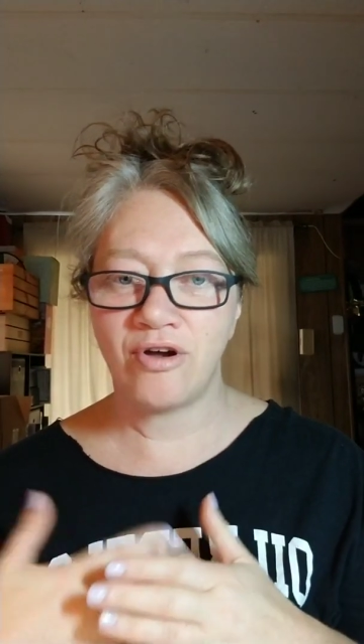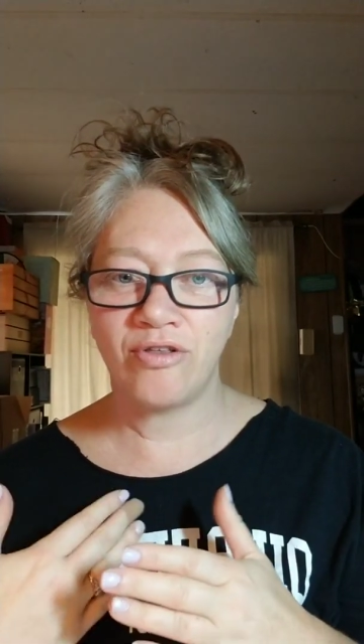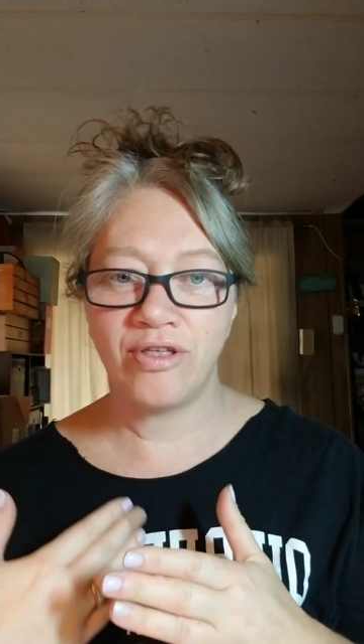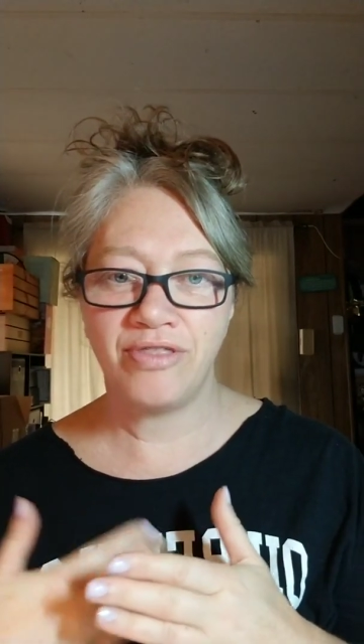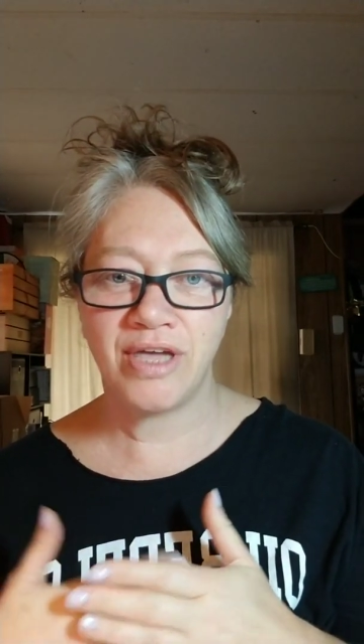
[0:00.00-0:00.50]
are
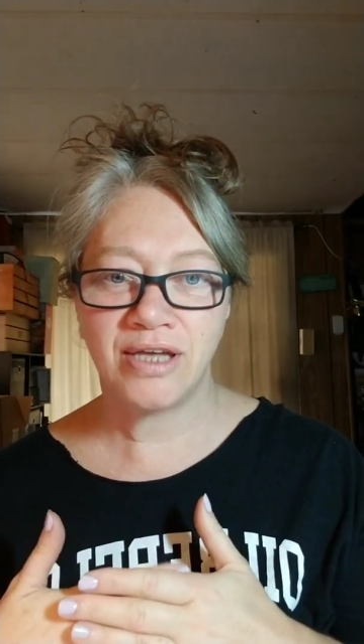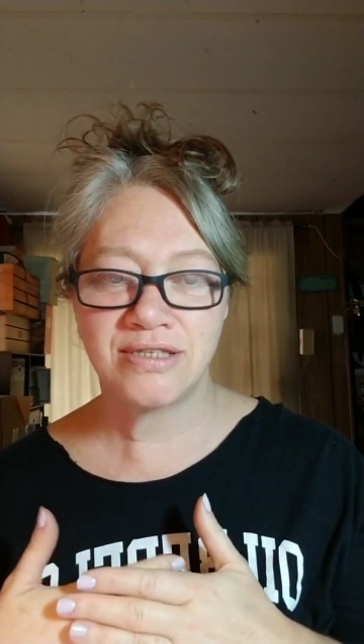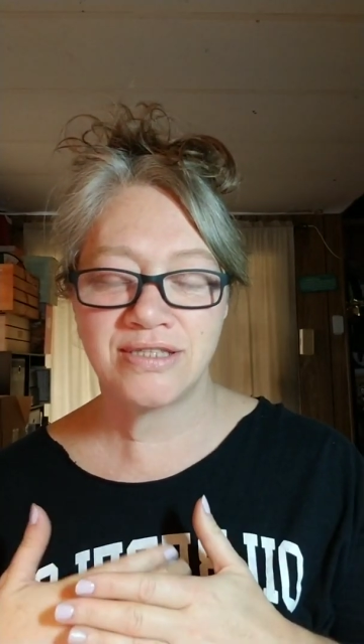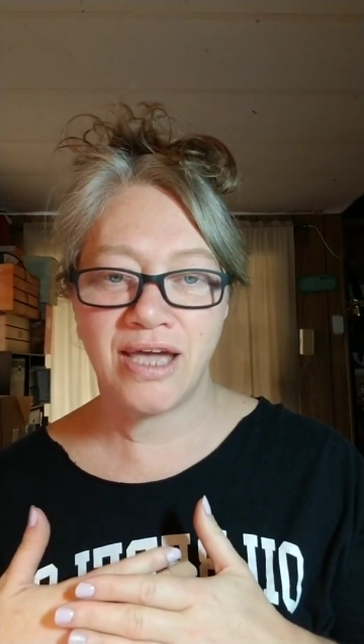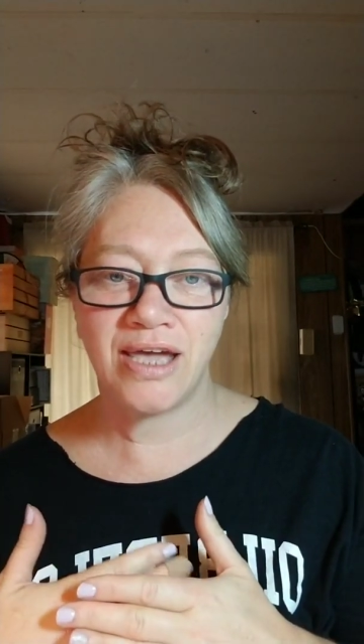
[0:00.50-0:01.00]
the
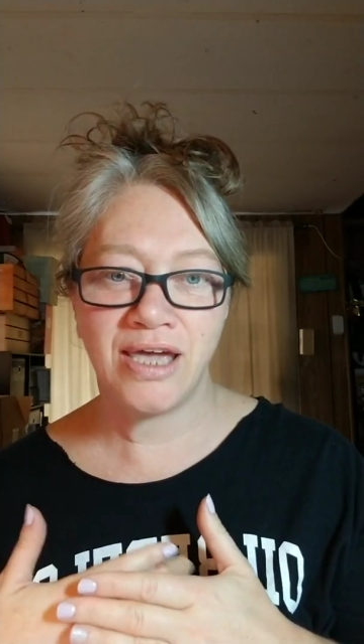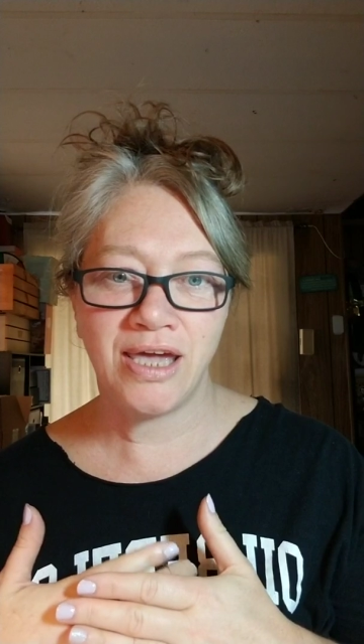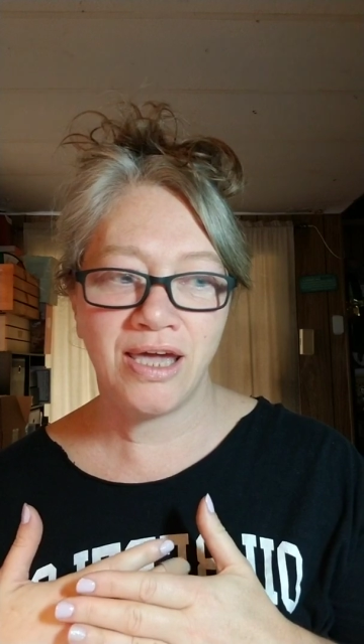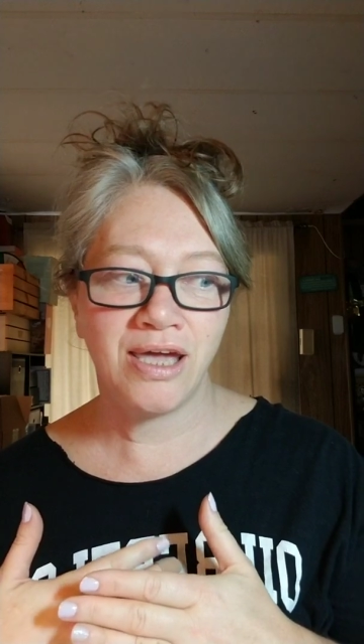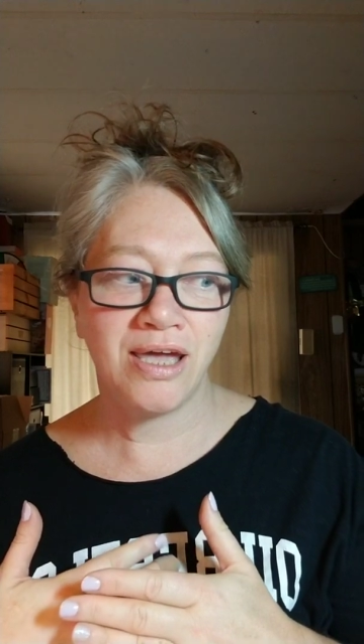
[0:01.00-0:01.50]
things that
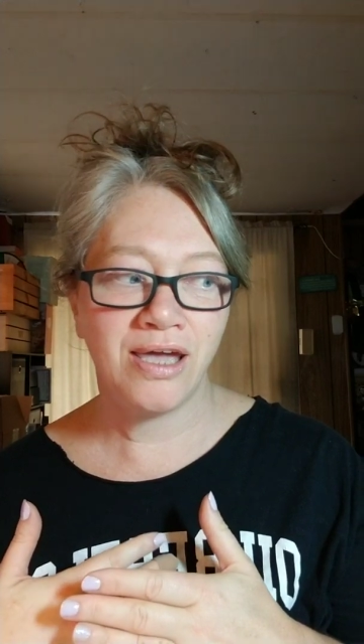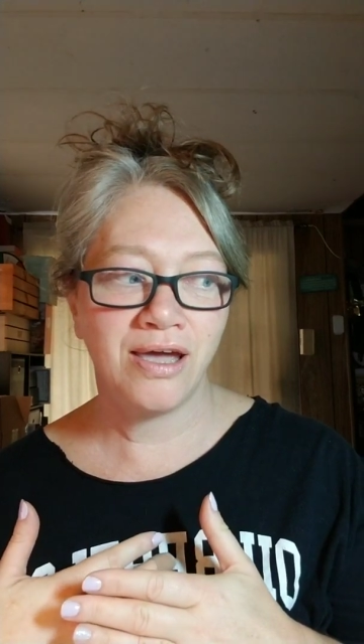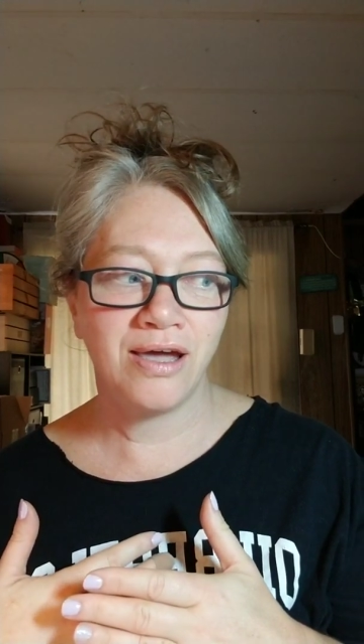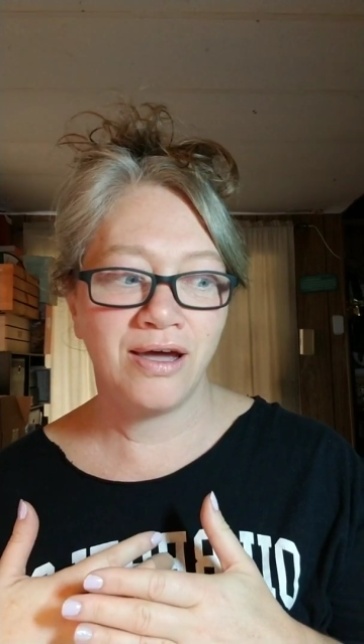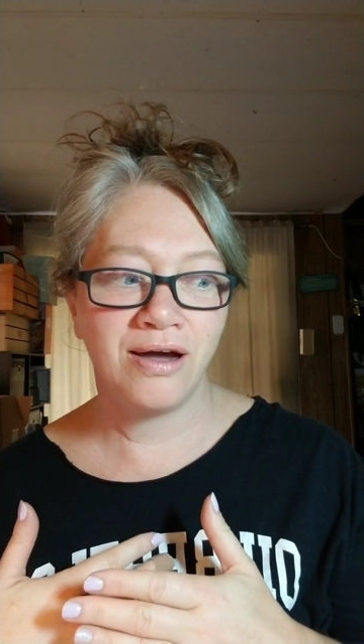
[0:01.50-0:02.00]
He
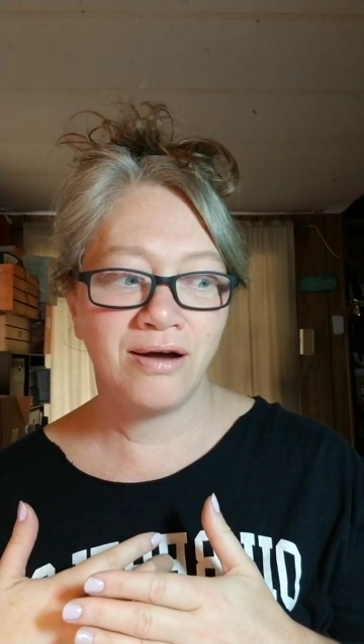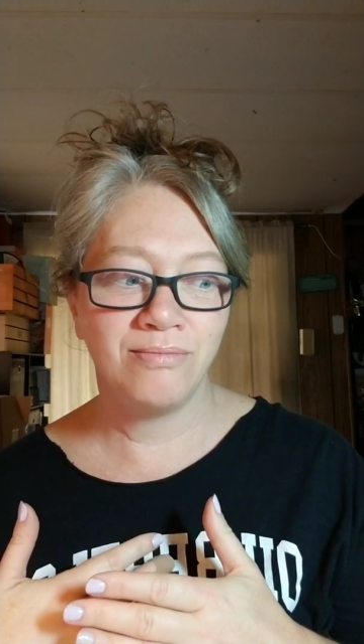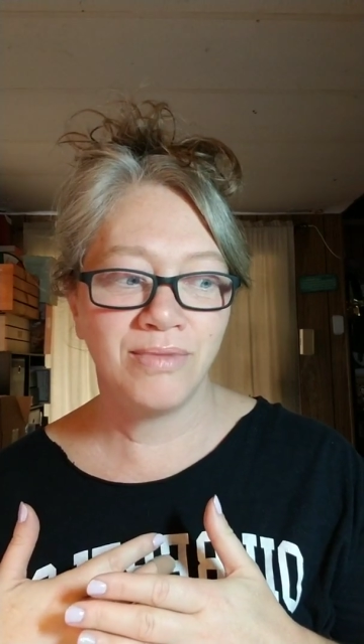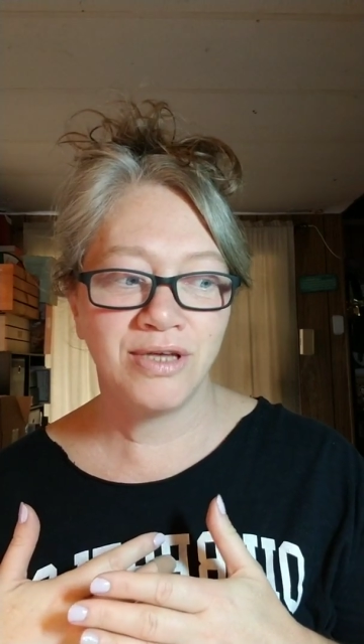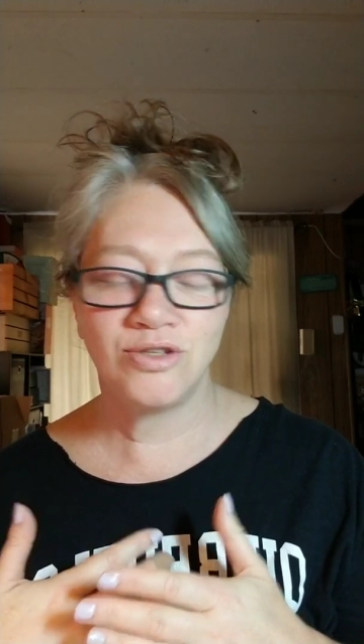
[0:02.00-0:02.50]

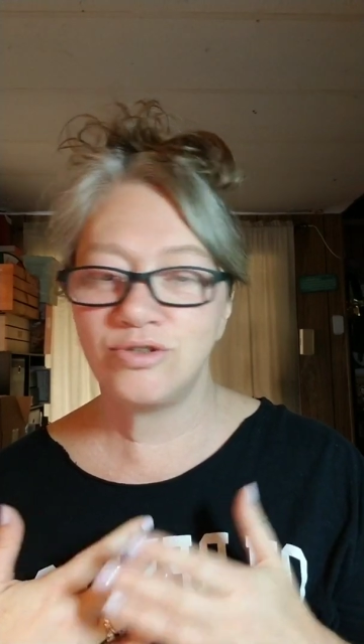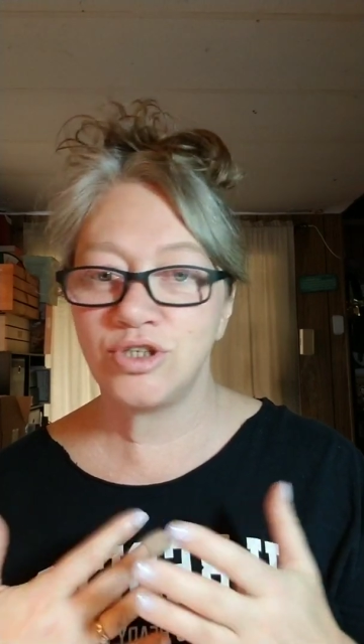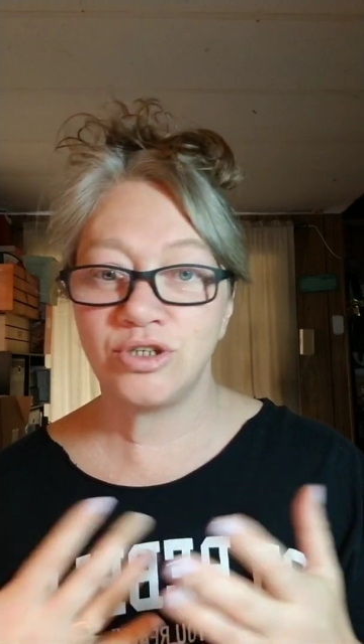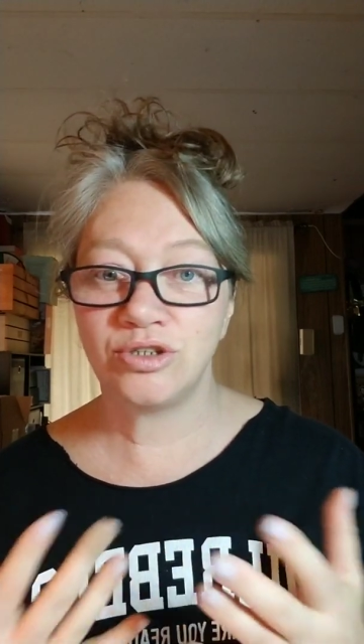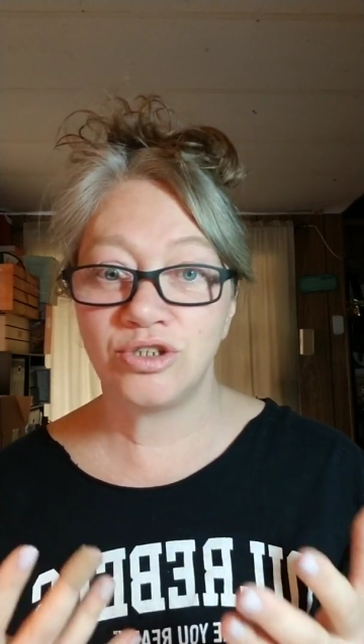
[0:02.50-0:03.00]
is
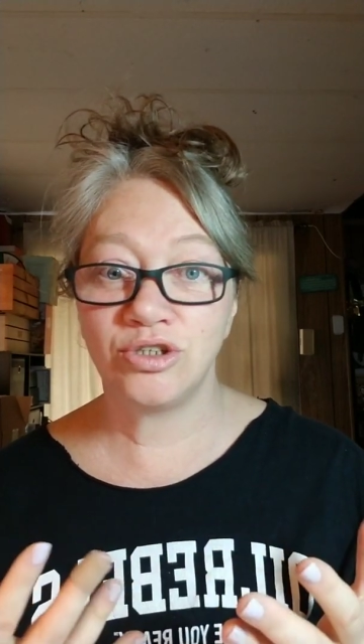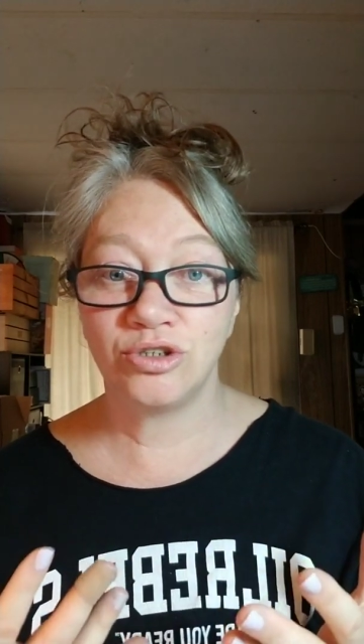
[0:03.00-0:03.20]
using